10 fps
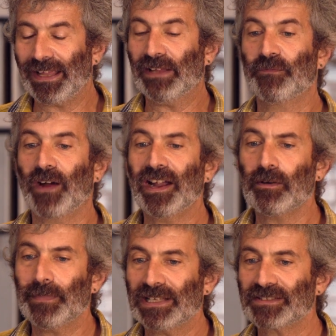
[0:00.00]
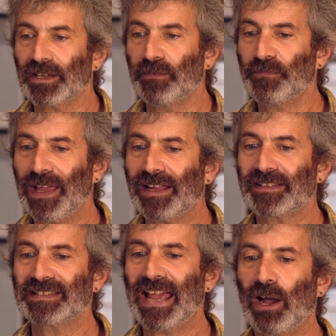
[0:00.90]
environment
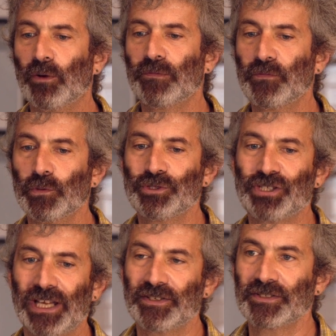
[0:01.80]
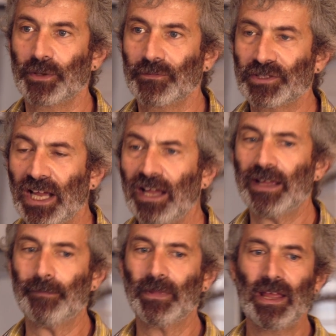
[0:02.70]
affects how food changes over
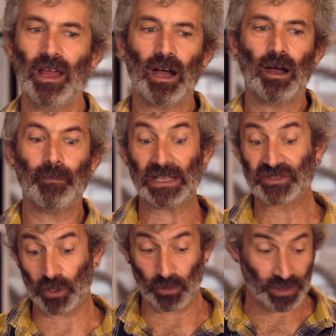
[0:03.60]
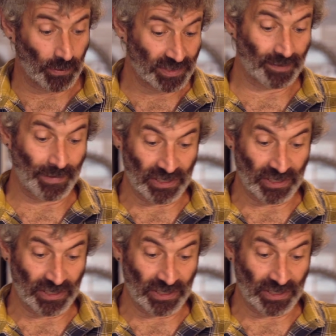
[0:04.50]
time. And so, as I